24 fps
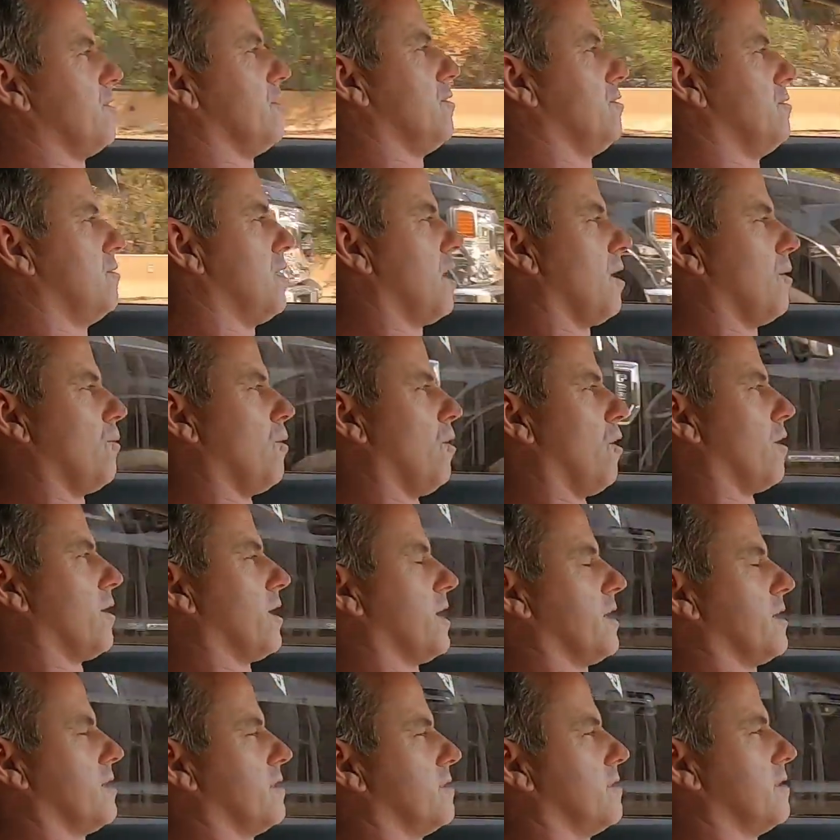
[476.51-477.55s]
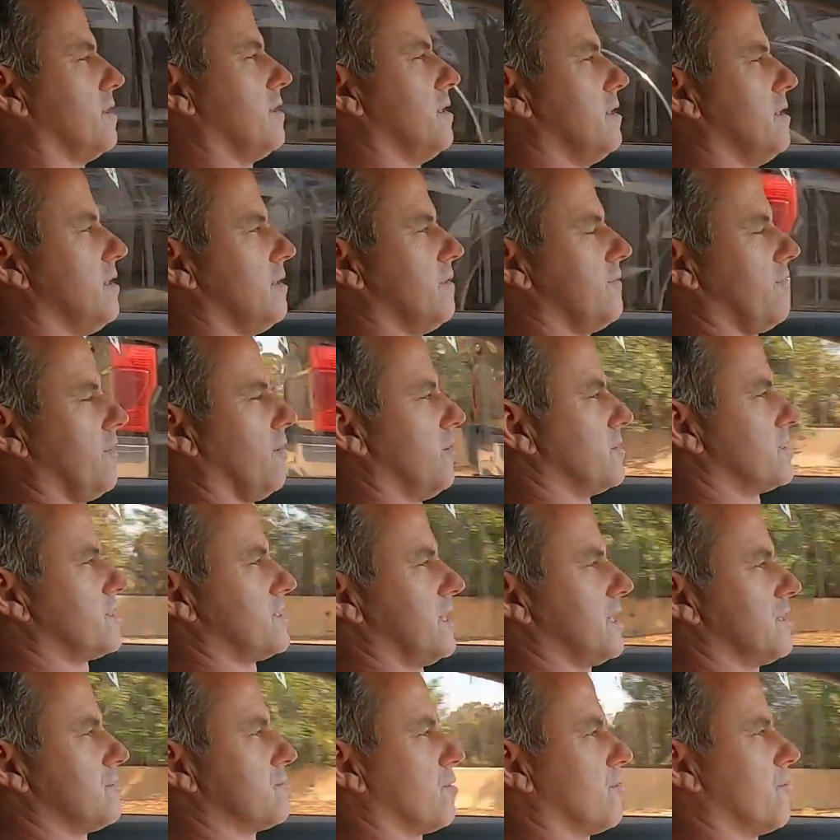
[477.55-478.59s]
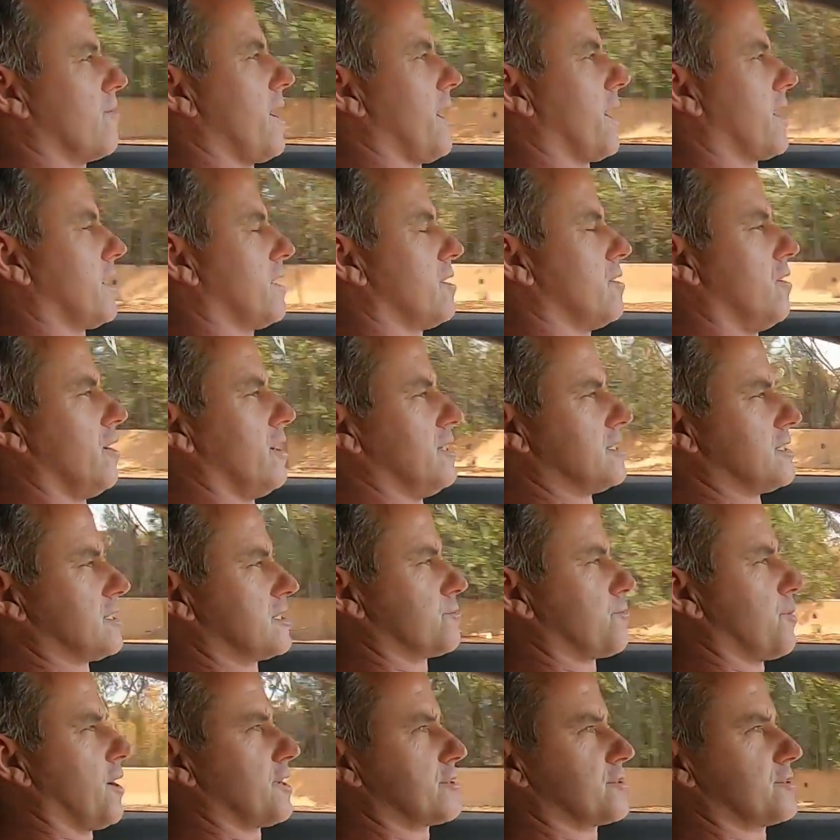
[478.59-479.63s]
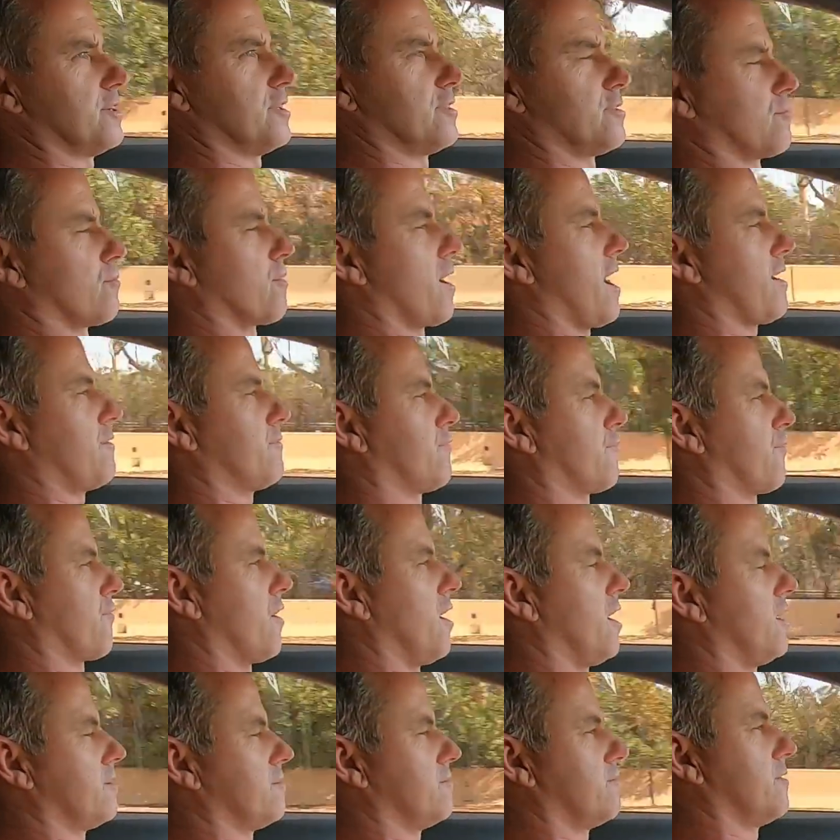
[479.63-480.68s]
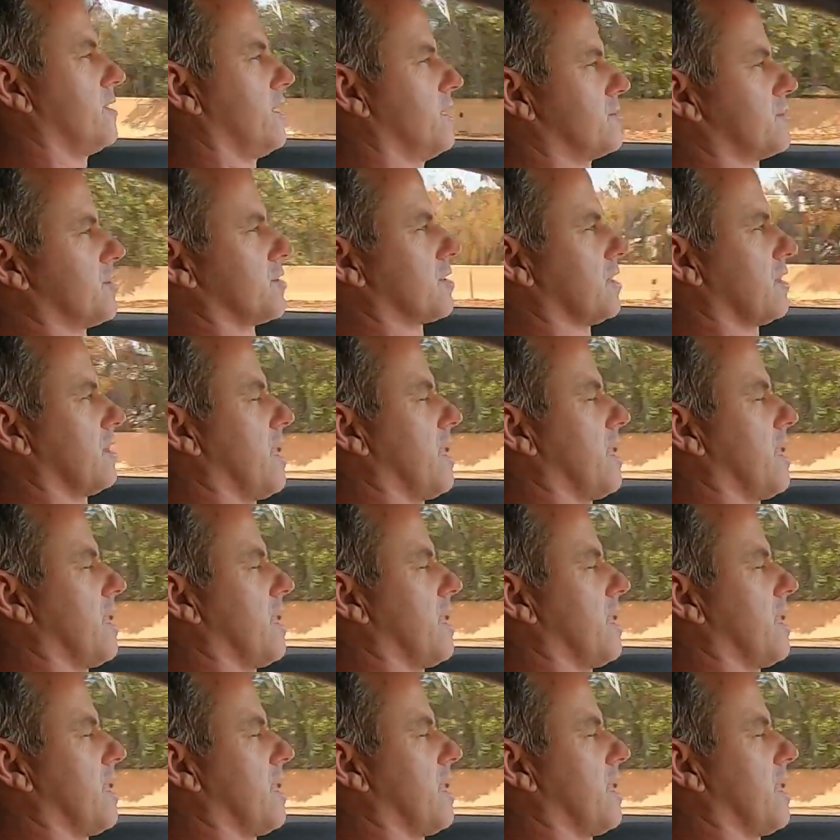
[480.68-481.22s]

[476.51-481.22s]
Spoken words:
you a warning. Those things were making noise, especially the right front. When I took the